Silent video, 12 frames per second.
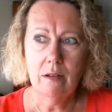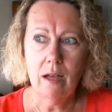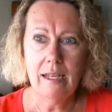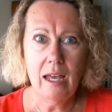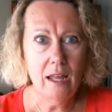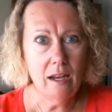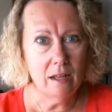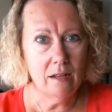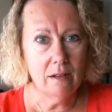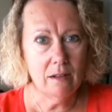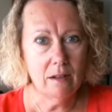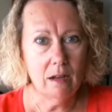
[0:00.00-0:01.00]
I get it.
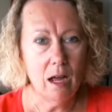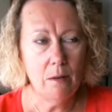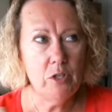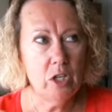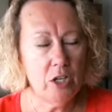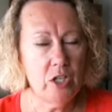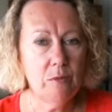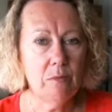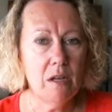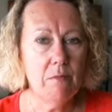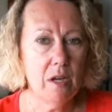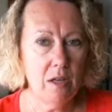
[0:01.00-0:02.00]
I'm judging
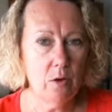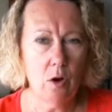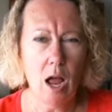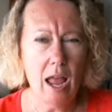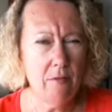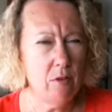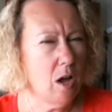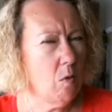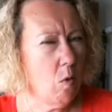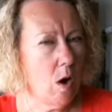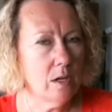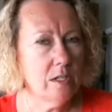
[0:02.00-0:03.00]
my mother. I have not
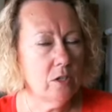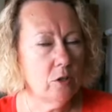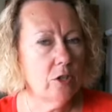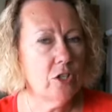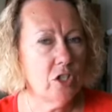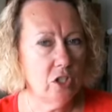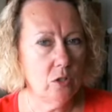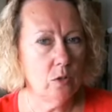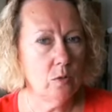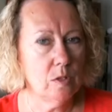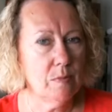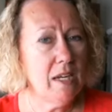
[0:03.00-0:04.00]
walked in her
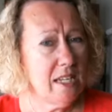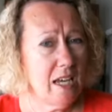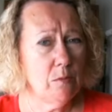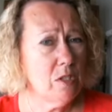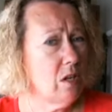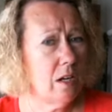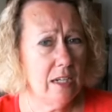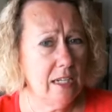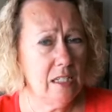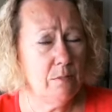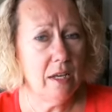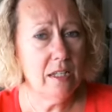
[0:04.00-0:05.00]
shoes. My dad was not an
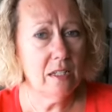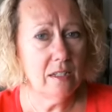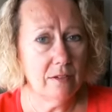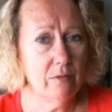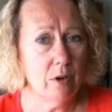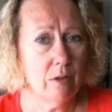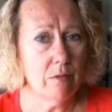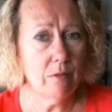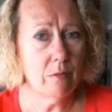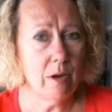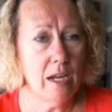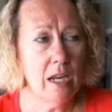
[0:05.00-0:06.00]
easy man to live with,
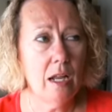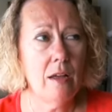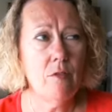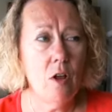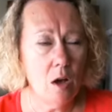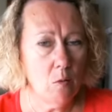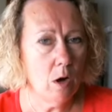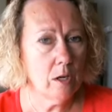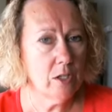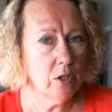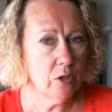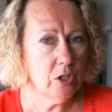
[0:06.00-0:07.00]
right? And I've not
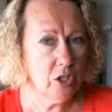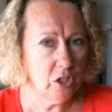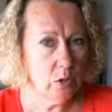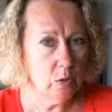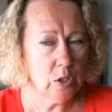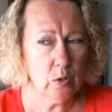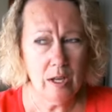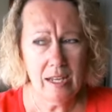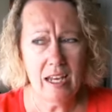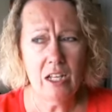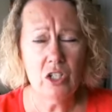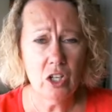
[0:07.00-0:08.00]
walked in her shoes. So I
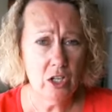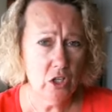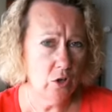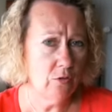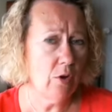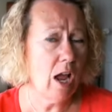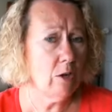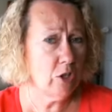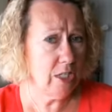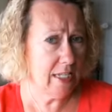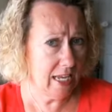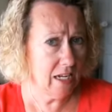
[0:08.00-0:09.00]
can't judge her for how
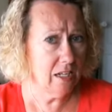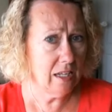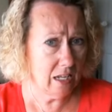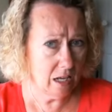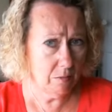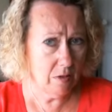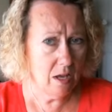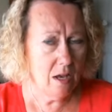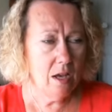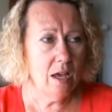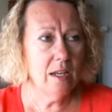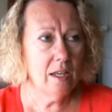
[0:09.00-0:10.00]
she's handling him.
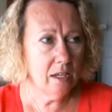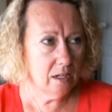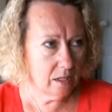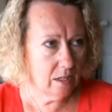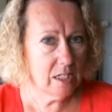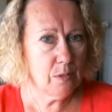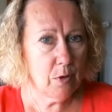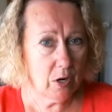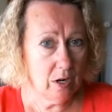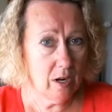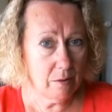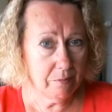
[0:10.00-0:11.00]
And I got to kind of
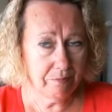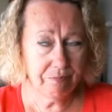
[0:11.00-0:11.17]
smarten up.